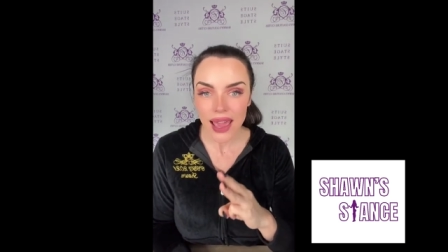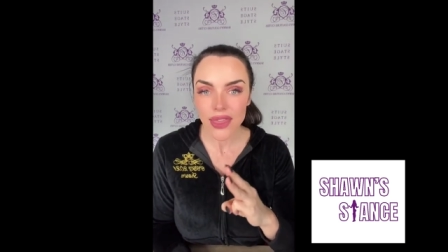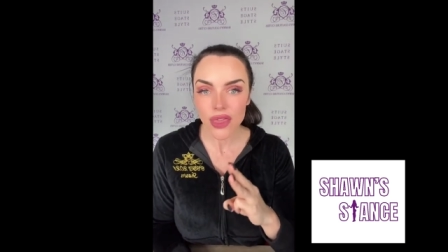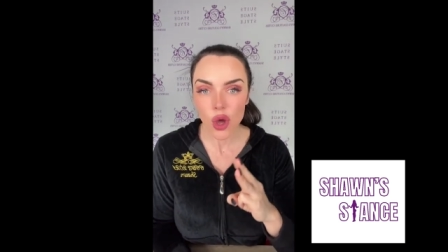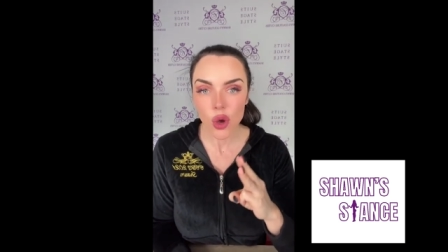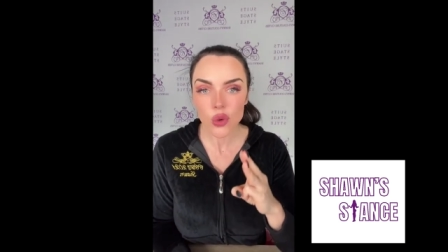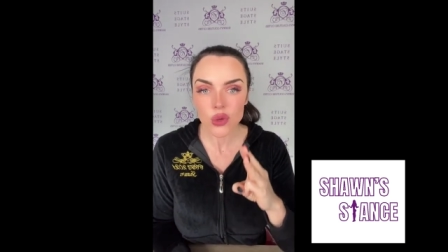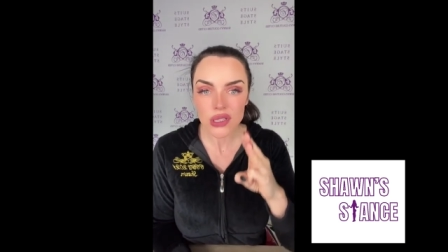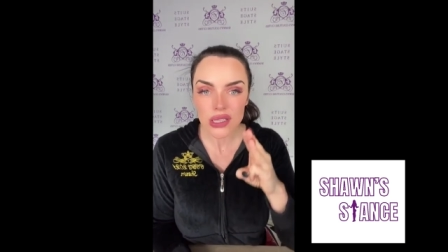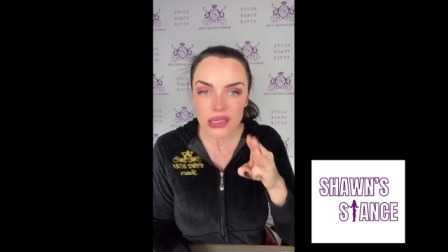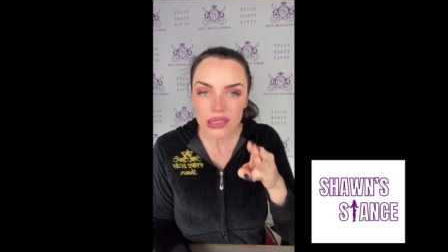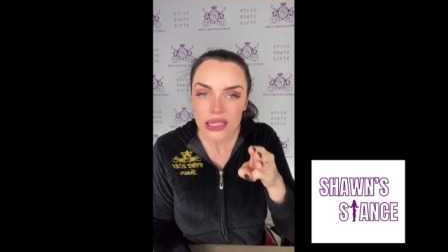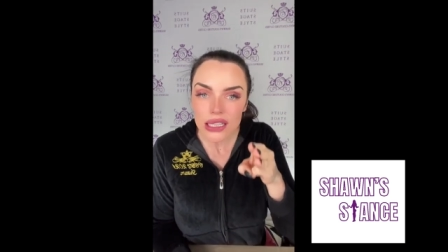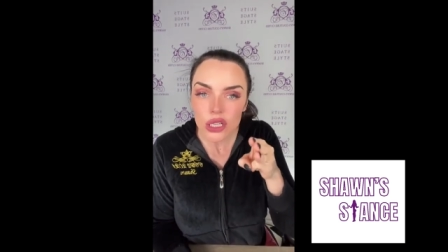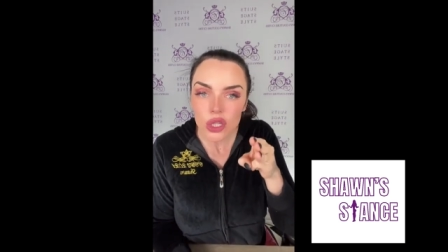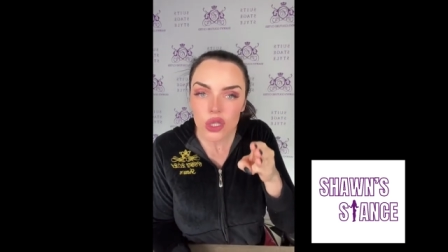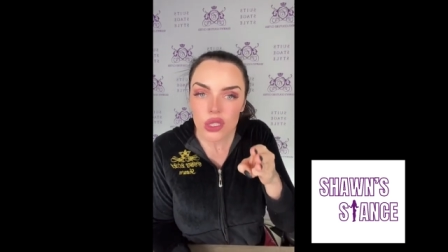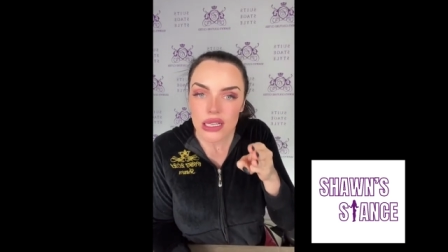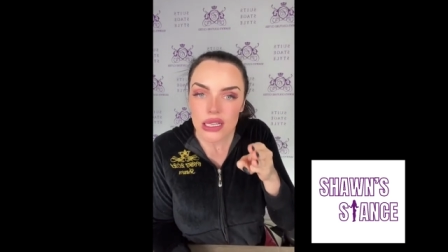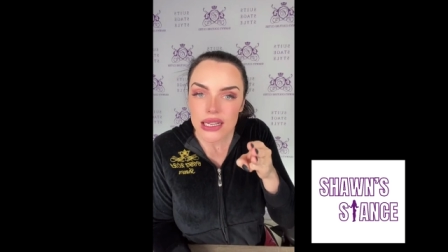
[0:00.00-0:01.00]
and those
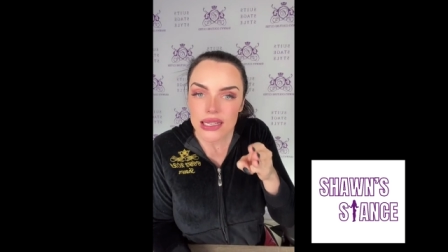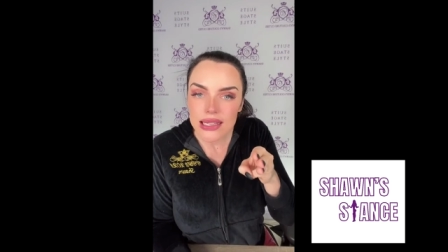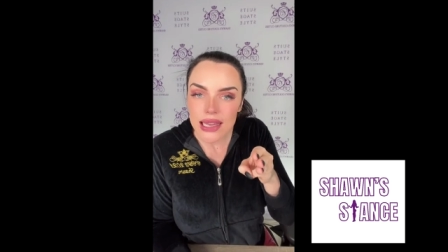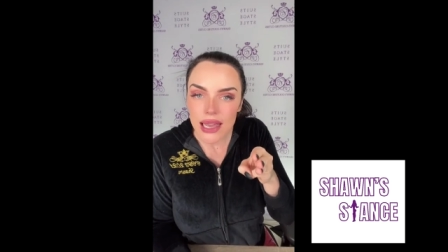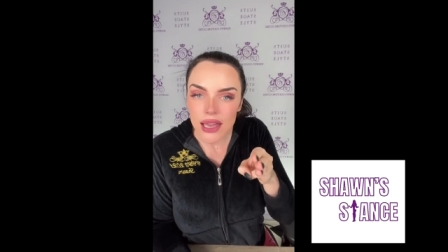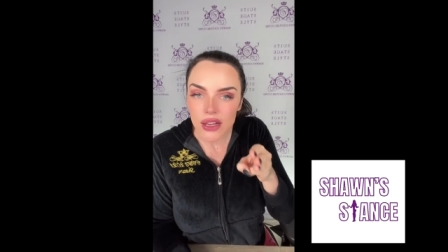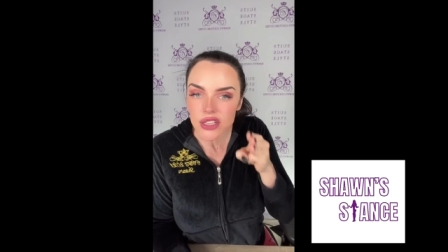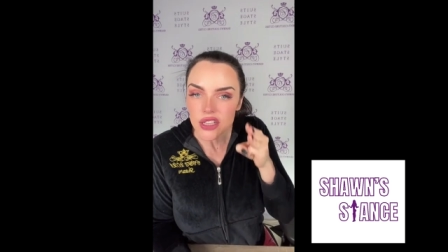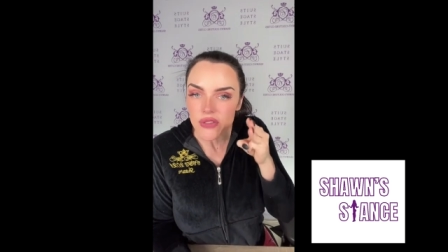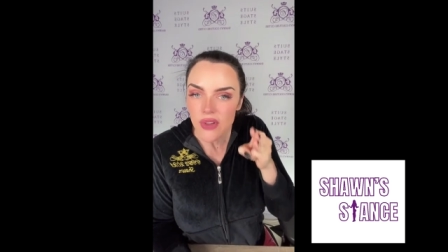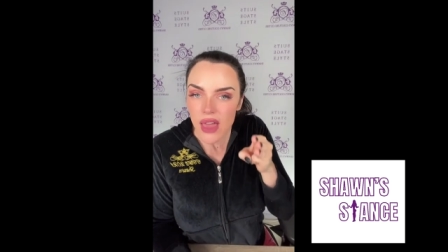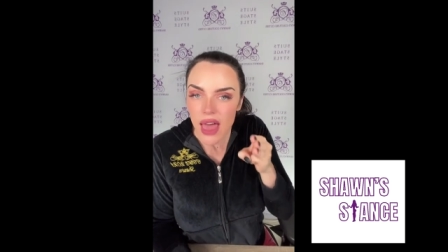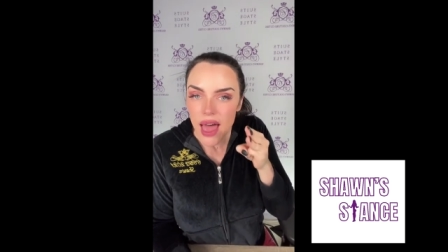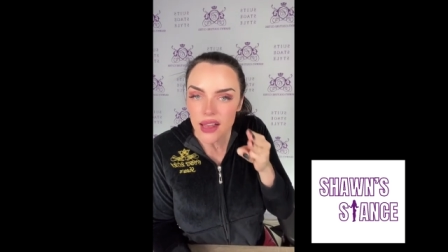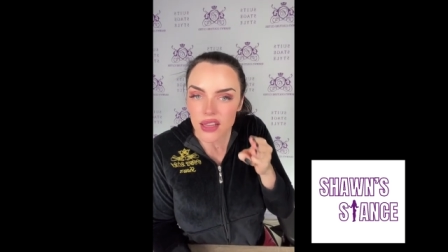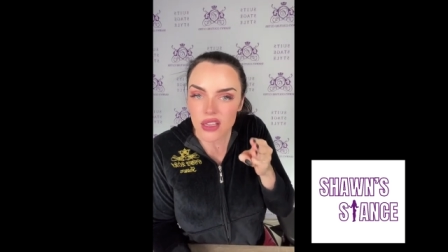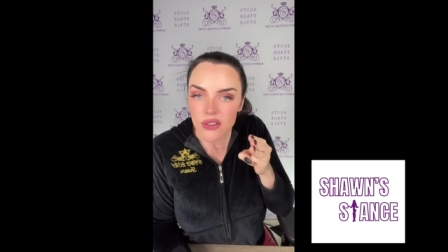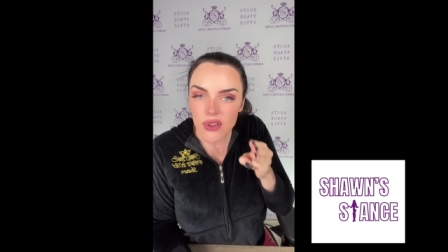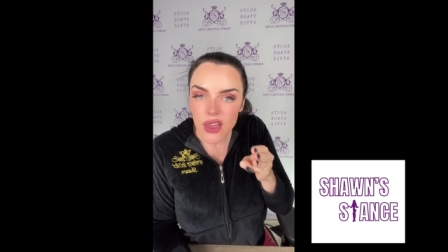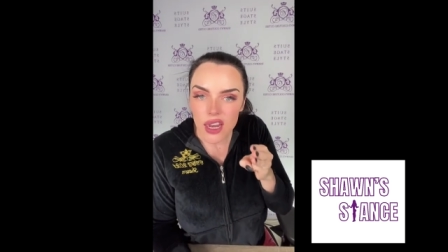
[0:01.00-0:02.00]
little details of
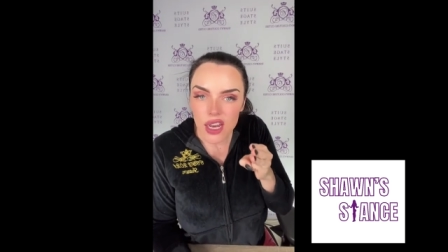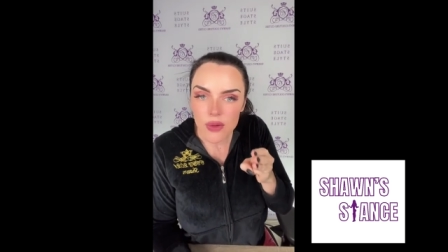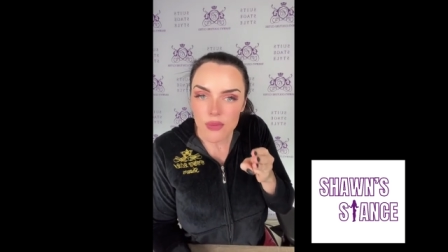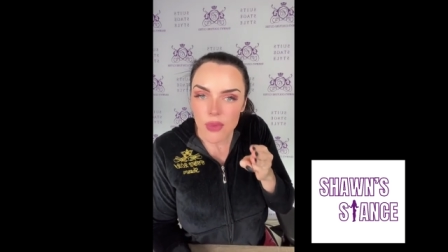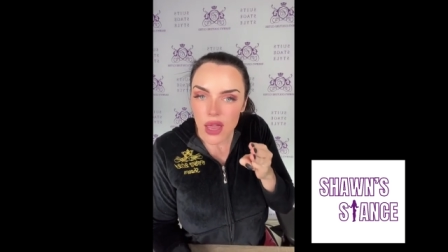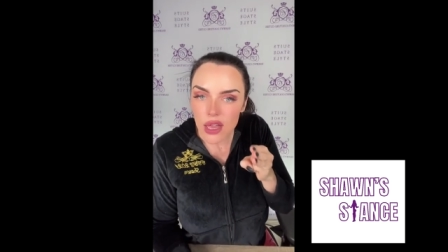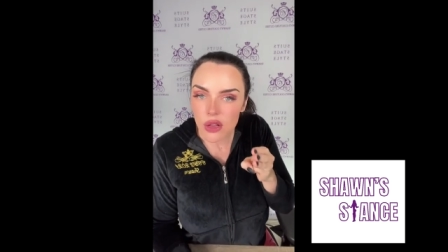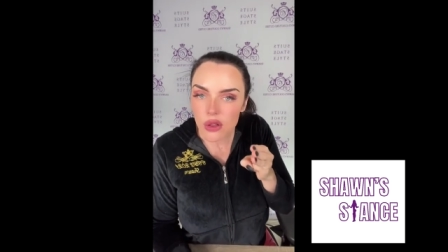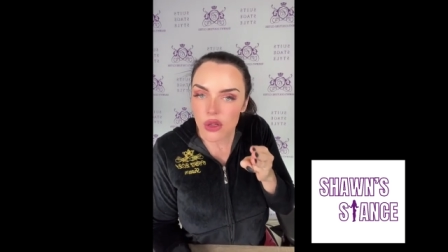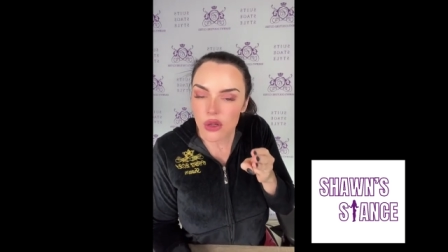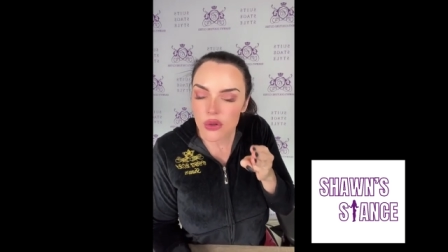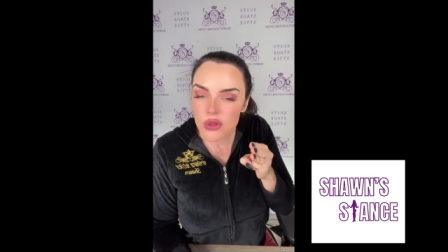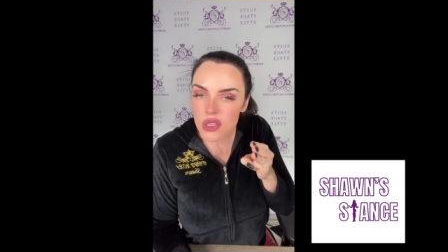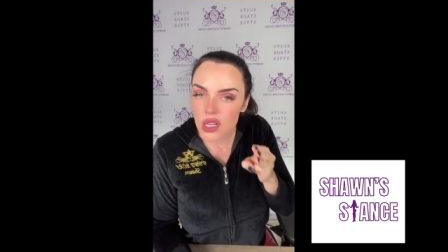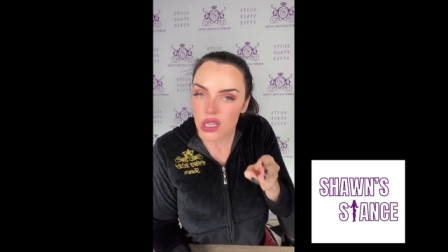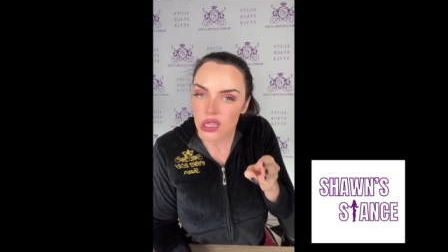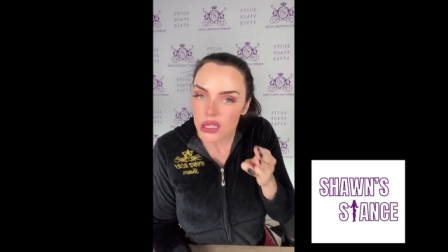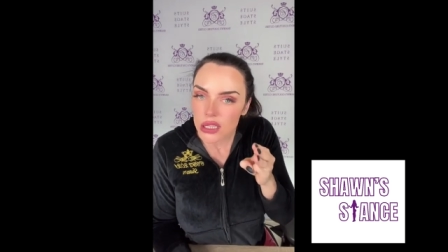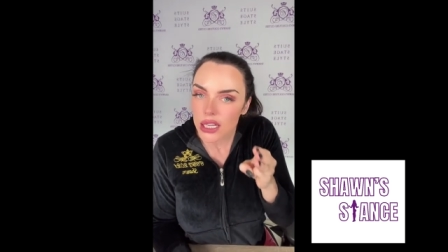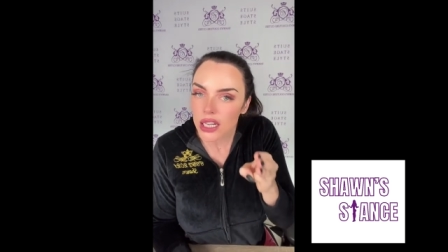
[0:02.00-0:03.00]
activating my
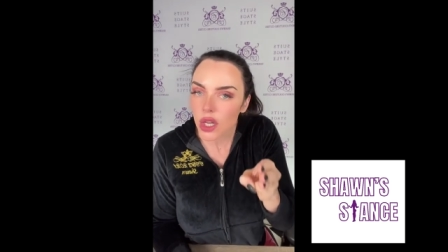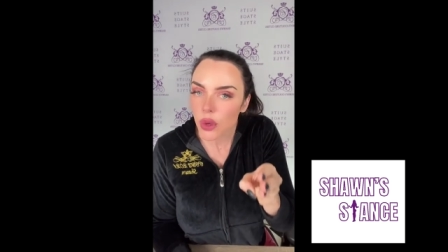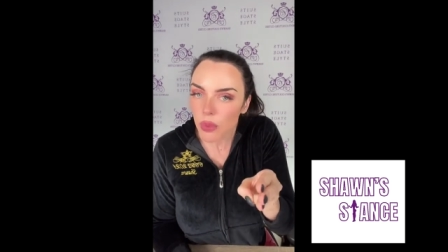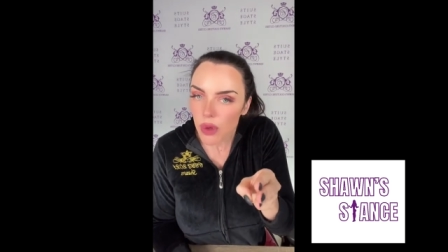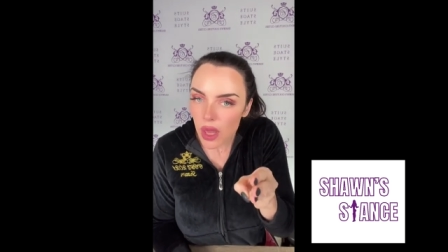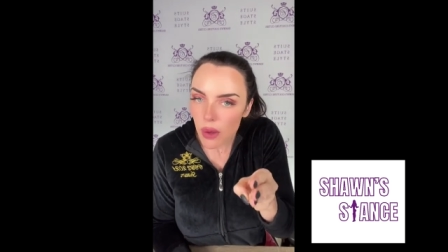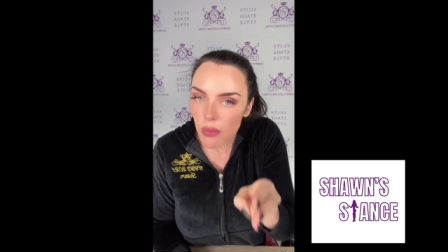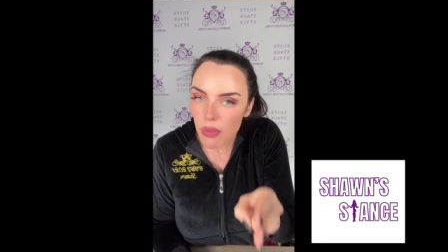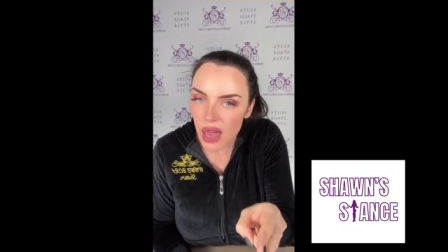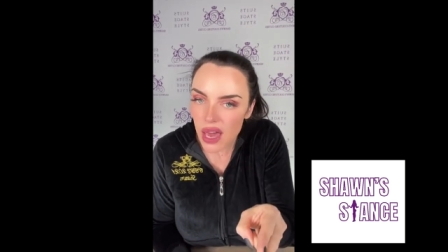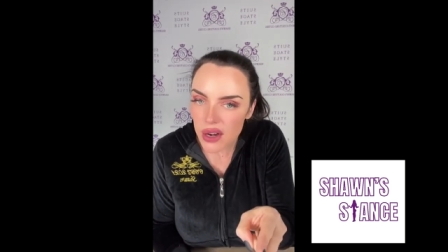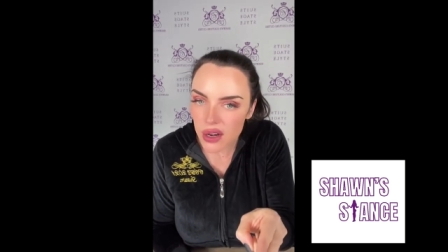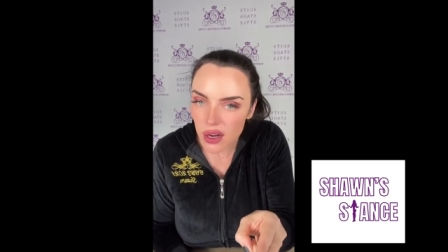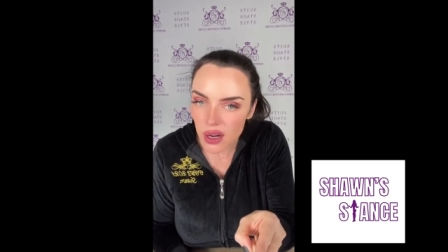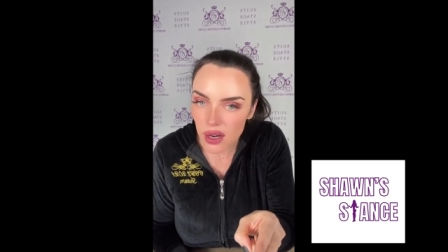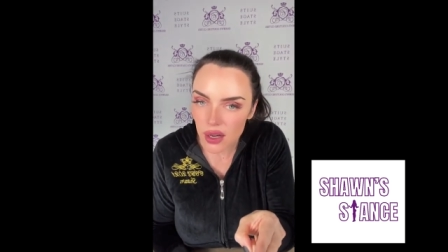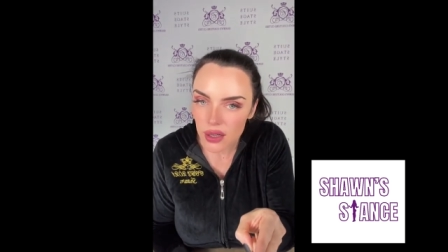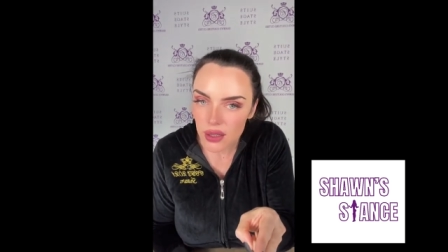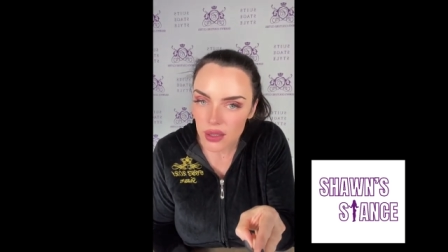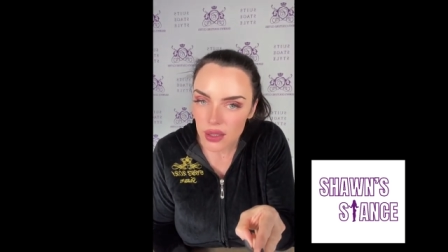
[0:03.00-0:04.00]
glutes a little bit
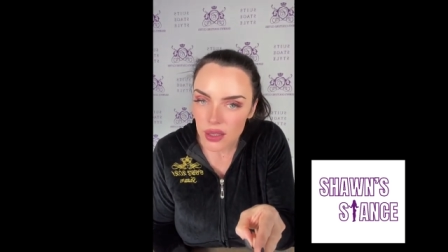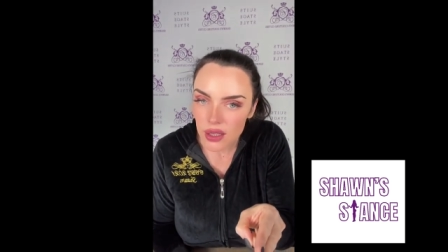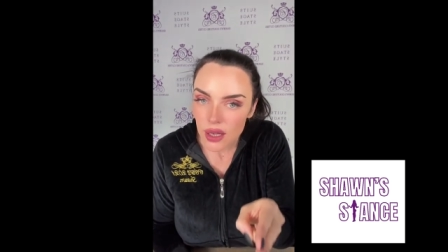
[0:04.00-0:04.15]
better